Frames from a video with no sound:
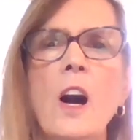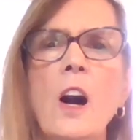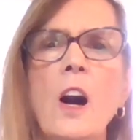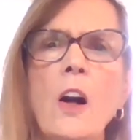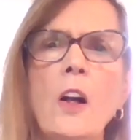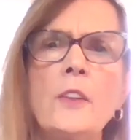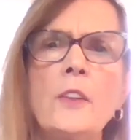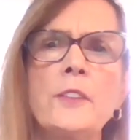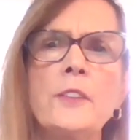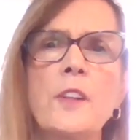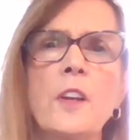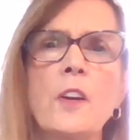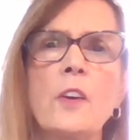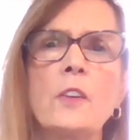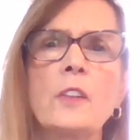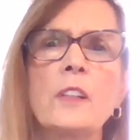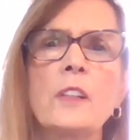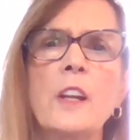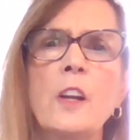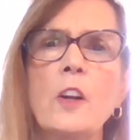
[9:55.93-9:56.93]

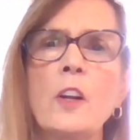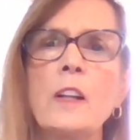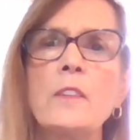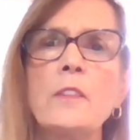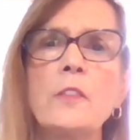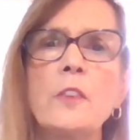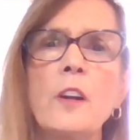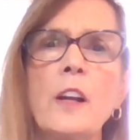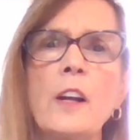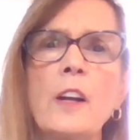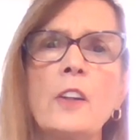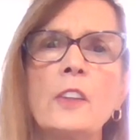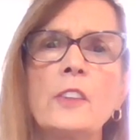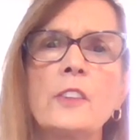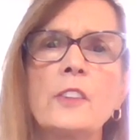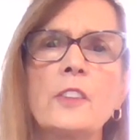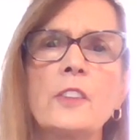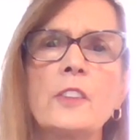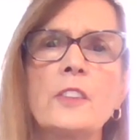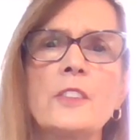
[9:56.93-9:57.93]
also caring for
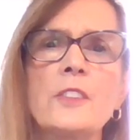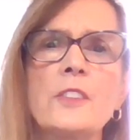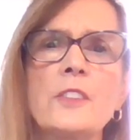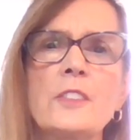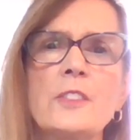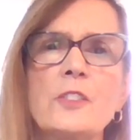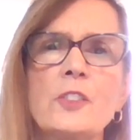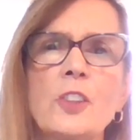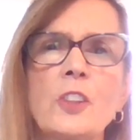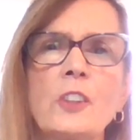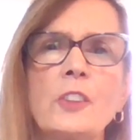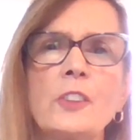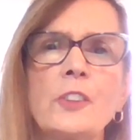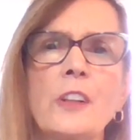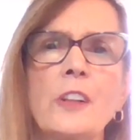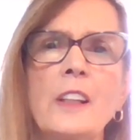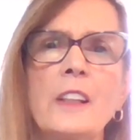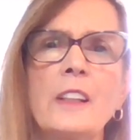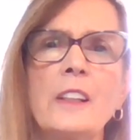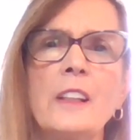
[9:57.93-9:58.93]
elders,
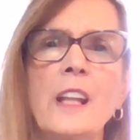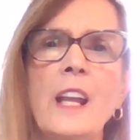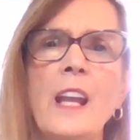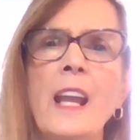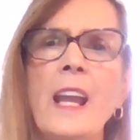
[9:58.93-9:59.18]
children,